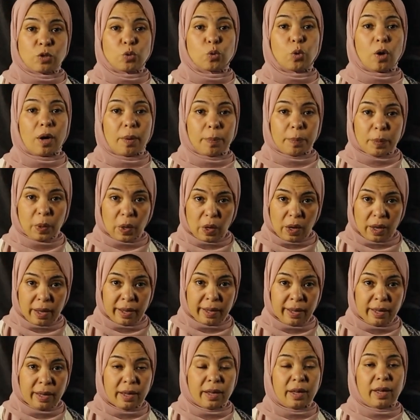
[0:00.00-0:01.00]
to
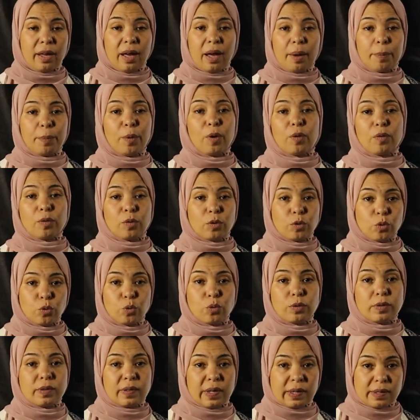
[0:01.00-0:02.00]
apply upon the
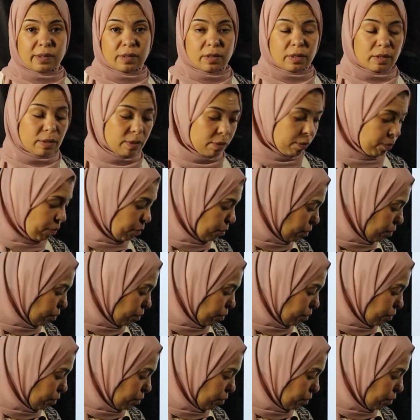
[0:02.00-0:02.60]
two tenses.